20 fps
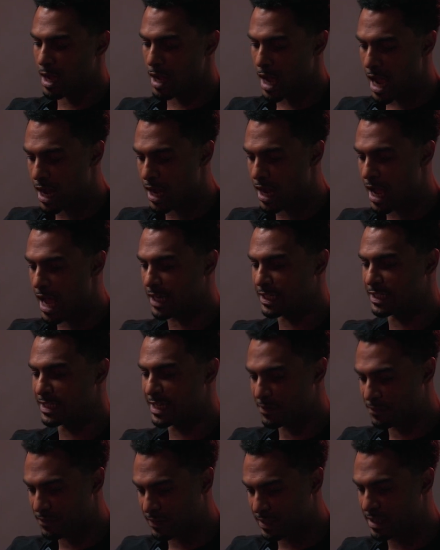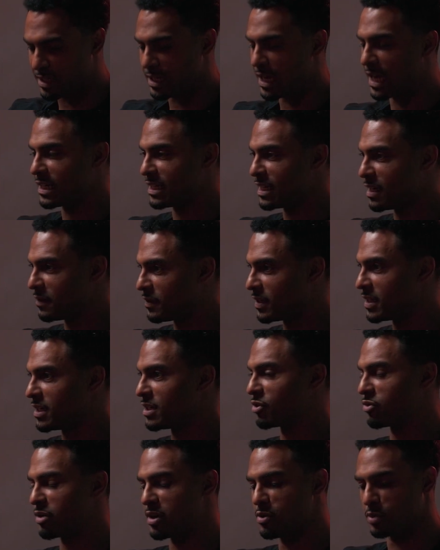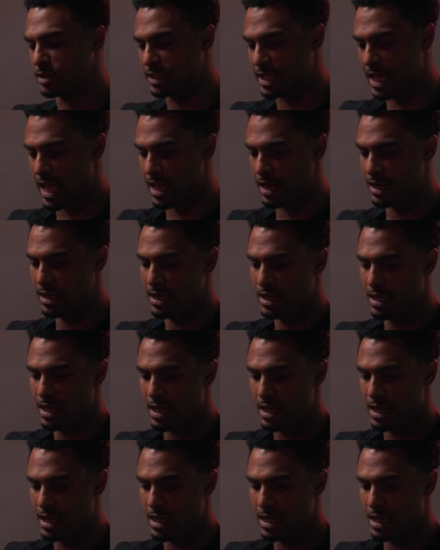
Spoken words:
I definitely agree with that.